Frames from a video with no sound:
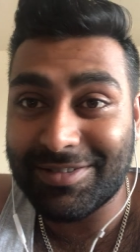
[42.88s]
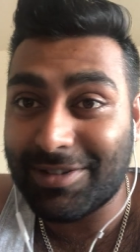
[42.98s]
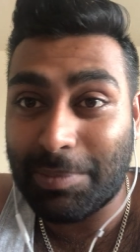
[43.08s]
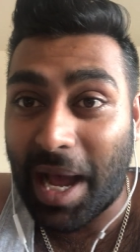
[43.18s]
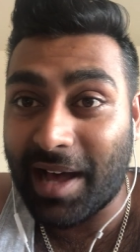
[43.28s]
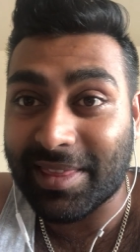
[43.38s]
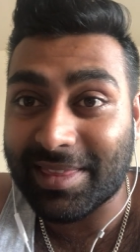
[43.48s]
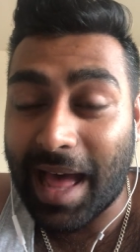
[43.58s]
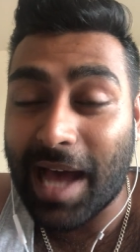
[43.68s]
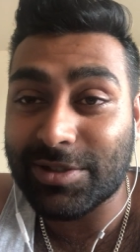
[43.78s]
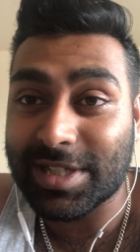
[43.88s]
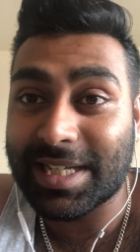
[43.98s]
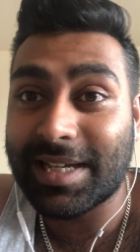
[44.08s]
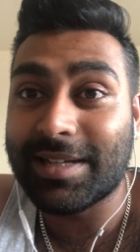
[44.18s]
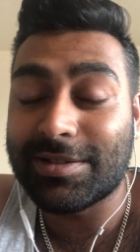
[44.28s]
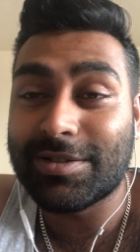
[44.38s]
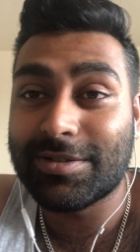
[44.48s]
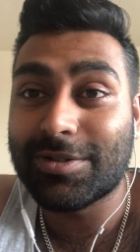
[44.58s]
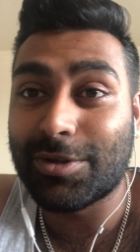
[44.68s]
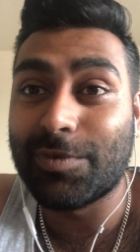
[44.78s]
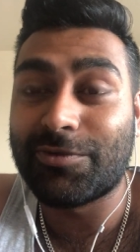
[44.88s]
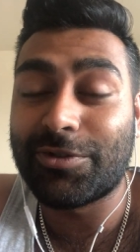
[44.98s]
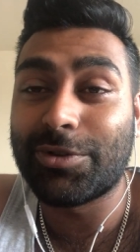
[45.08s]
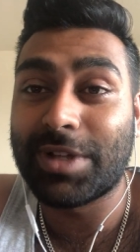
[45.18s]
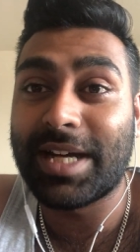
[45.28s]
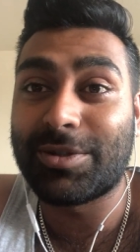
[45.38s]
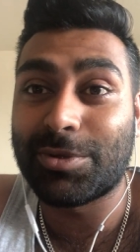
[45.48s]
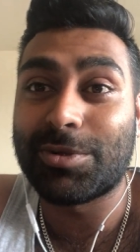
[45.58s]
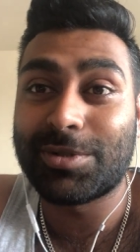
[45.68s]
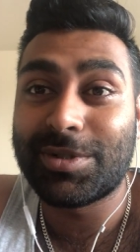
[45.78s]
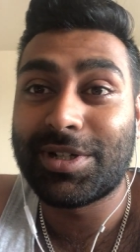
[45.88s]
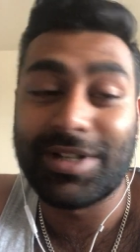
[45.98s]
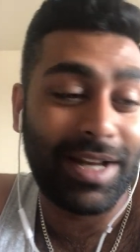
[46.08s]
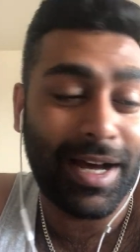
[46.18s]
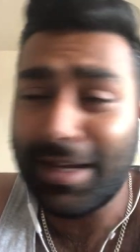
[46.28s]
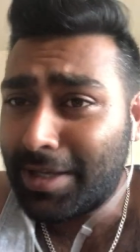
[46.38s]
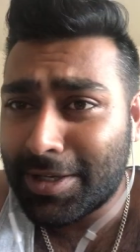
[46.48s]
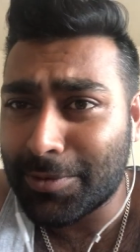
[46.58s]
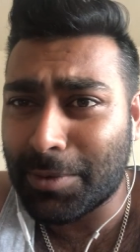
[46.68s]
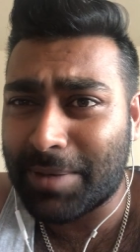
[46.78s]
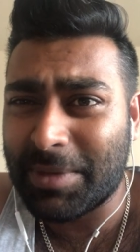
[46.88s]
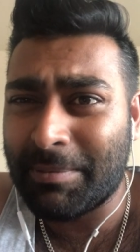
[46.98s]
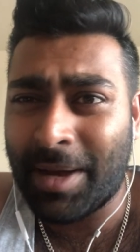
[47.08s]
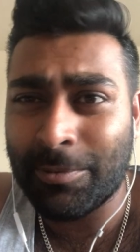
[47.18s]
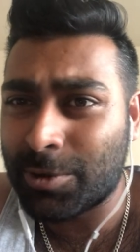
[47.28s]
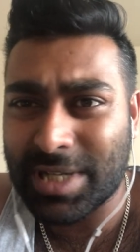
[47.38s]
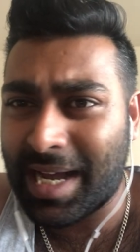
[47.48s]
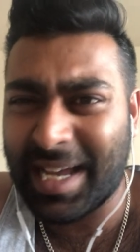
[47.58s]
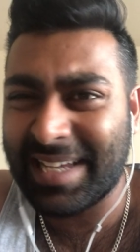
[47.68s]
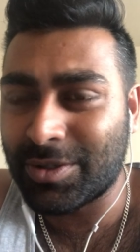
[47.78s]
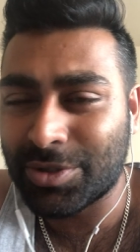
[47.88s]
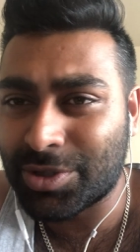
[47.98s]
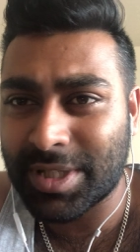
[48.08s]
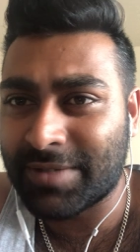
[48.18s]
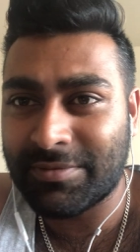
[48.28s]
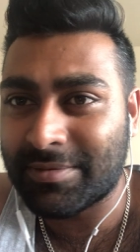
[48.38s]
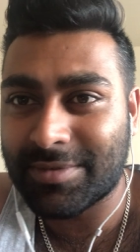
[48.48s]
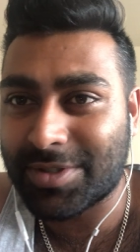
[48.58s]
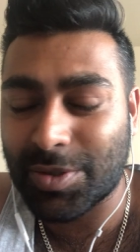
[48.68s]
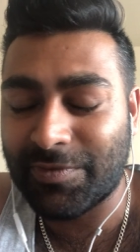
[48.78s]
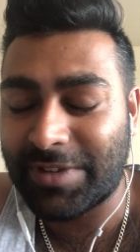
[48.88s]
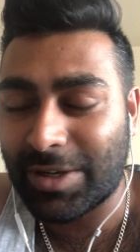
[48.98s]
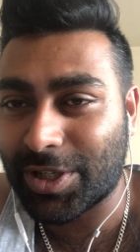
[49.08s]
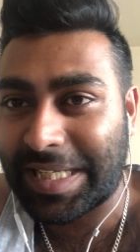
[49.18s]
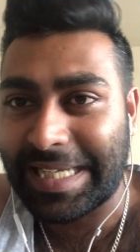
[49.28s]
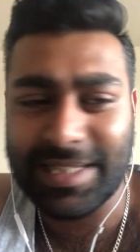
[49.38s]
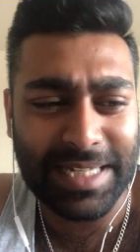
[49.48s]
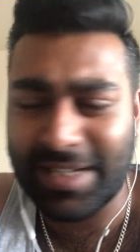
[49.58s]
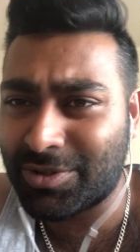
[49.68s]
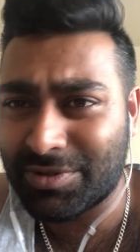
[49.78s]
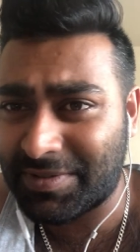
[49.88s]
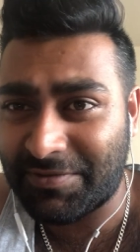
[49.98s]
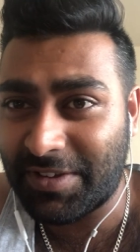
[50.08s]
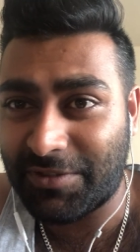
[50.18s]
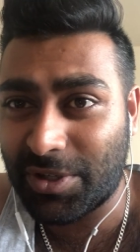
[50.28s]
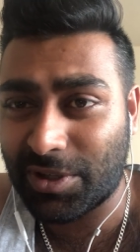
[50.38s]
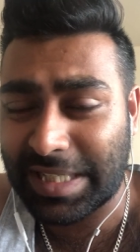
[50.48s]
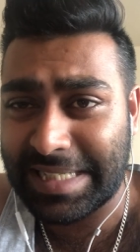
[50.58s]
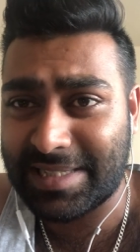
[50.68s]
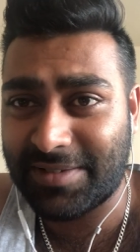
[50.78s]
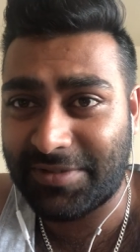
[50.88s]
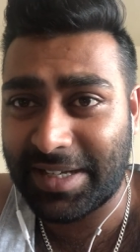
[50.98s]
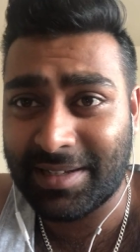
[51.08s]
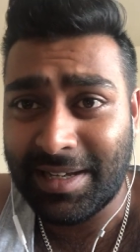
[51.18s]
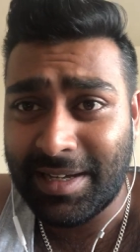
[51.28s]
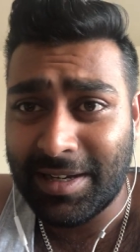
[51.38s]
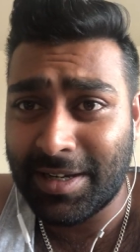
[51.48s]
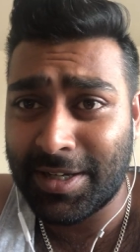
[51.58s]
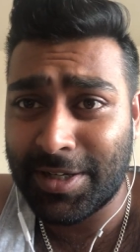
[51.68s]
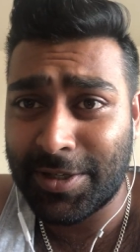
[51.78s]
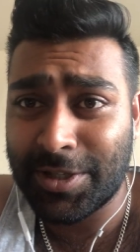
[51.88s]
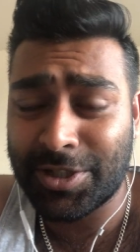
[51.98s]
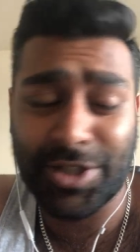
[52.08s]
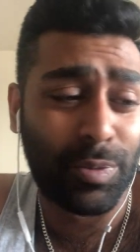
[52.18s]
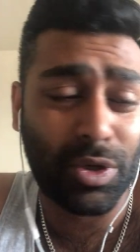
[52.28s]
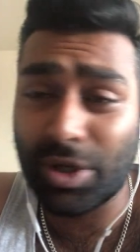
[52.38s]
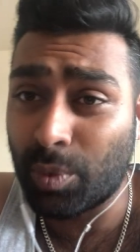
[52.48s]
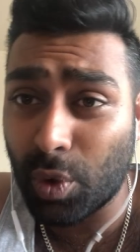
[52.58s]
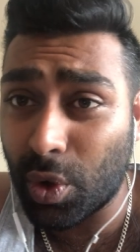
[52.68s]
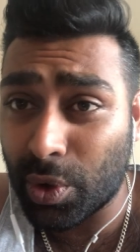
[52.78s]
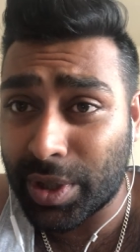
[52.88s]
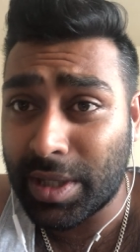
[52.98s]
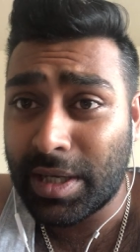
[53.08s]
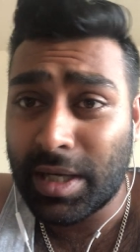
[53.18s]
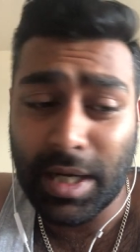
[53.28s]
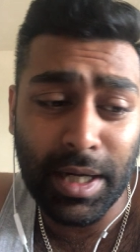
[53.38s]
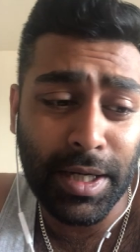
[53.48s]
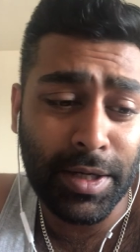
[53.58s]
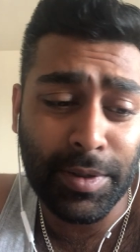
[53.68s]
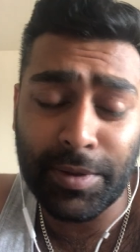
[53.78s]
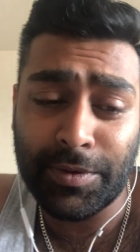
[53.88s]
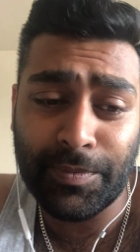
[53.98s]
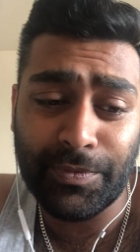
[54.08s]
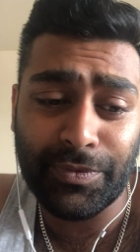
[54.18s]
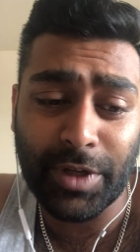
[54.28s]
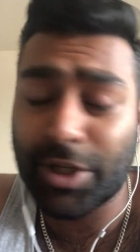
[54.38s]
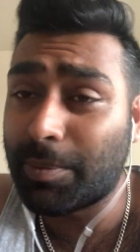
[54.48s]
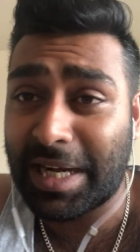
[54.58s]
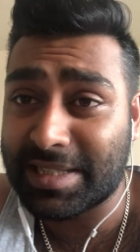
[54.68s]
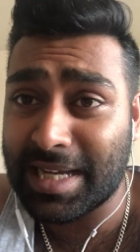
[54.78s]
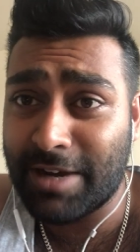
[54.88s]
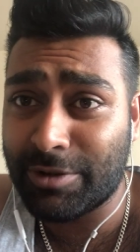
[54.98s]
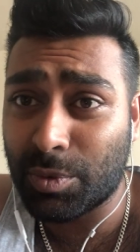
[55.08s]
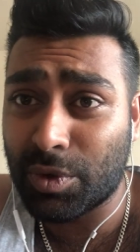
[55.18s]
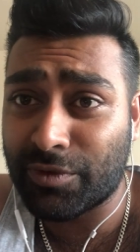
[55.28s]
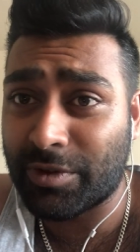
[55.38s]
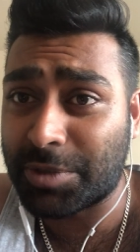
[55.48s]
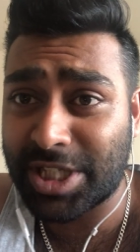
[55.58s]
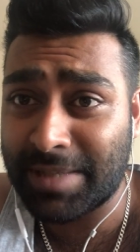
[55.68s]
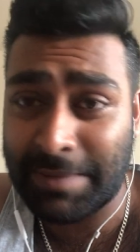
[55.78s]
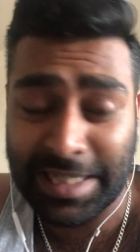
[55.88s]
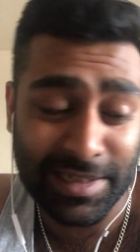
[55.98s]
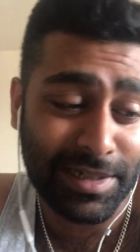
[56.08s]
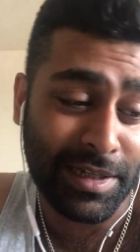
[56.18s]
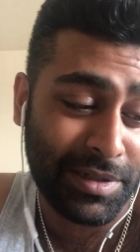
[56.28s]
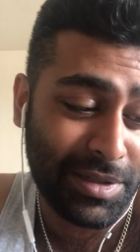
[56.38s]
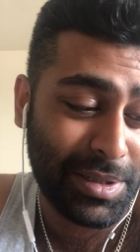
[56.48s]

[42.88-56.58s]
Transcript: about a thousand kids come through their door. Like when my mum was at eight hundred and something odd kids, eight hundred fifty odd kids, I think, uh, she won an award, uh, a humanitarian award from She magazine.